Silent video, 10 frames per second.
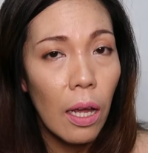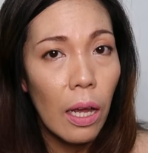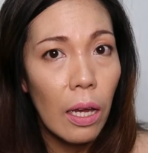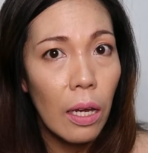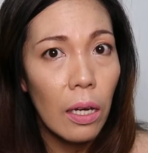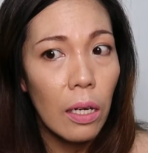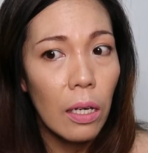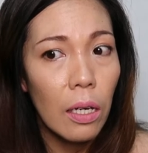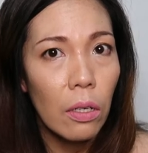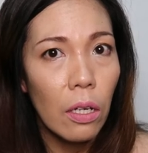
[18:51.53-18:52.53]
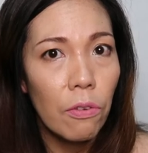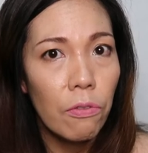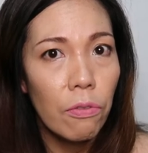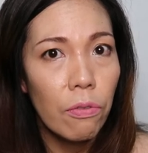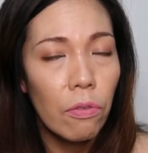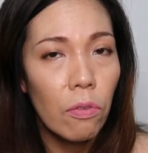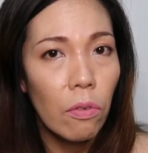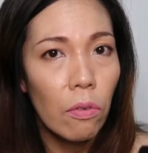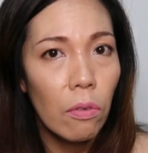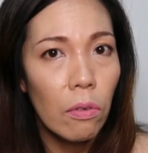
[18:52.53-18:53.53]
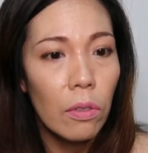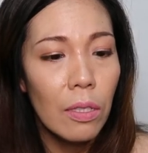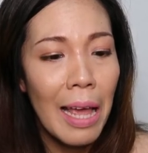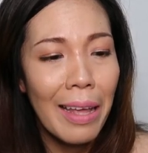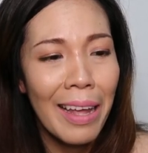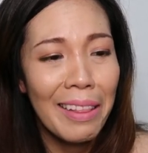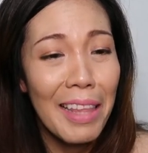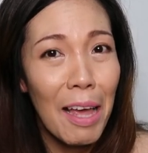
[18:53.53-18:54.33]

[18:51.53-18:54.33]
And if second